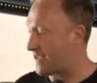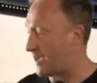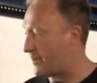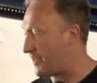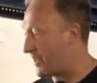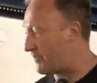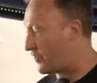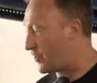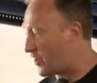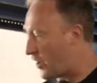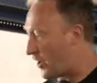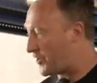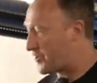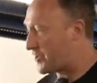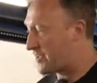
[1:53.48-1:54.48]
Now they've
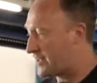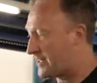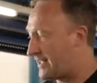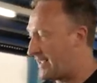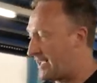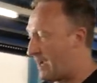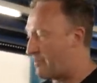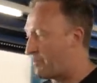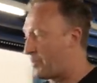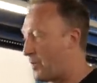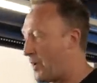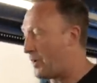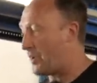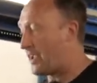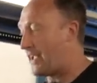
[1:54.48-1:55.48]
got the
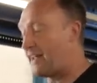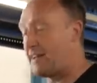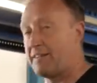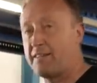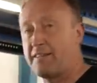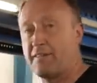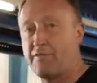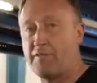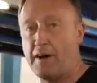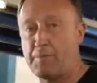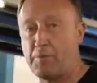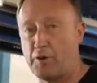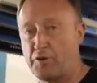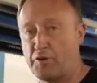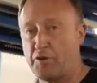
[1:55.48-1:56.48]
Uproc in the
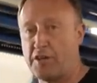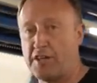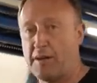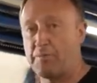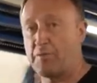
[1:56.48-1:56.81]
Uproc 3,